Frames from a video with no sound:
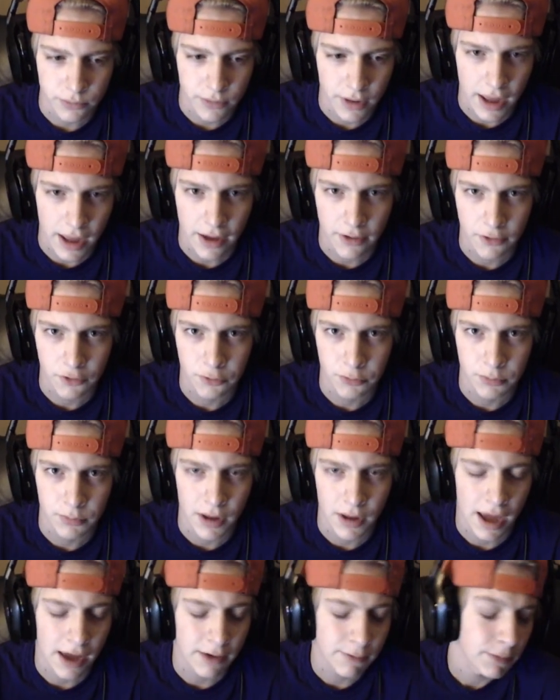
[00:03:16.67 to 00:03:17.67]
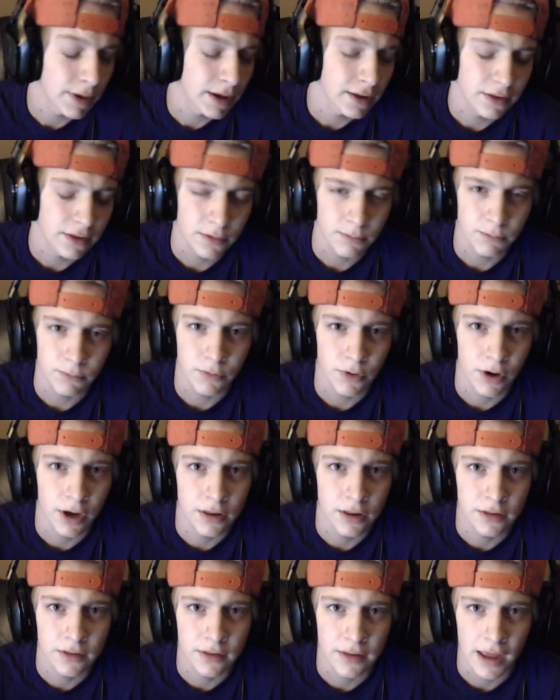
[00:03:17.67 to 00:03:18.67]
I've, I've made some
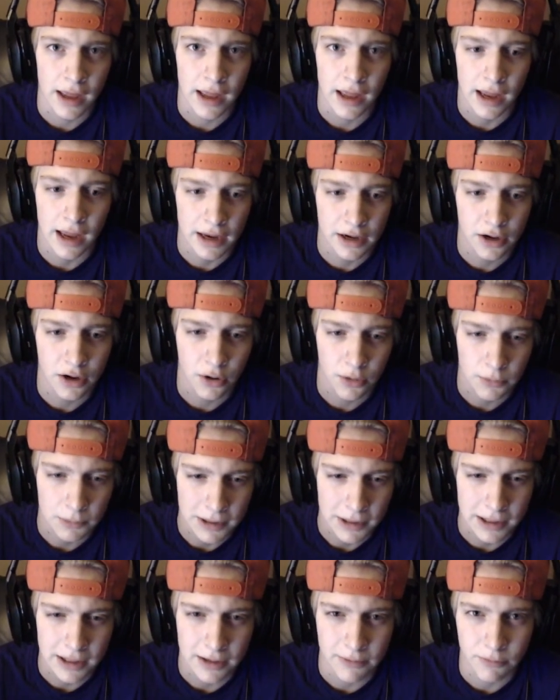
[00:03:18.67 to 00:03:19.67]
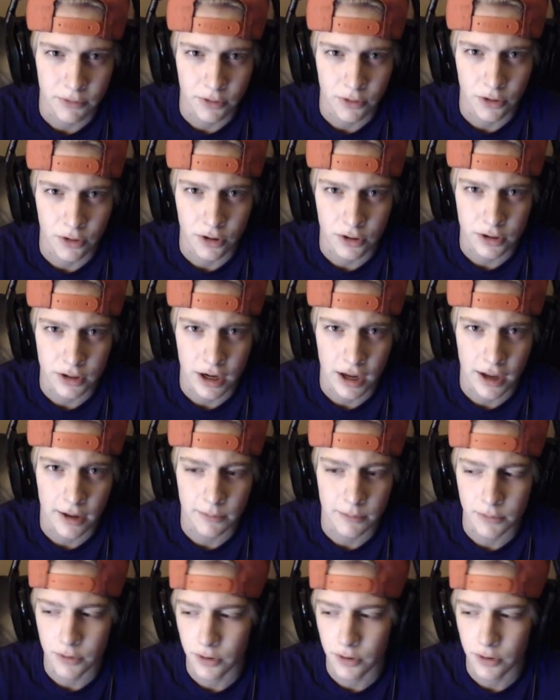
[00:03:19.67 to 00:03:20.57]
friends that I know I'm going to keep for a long time.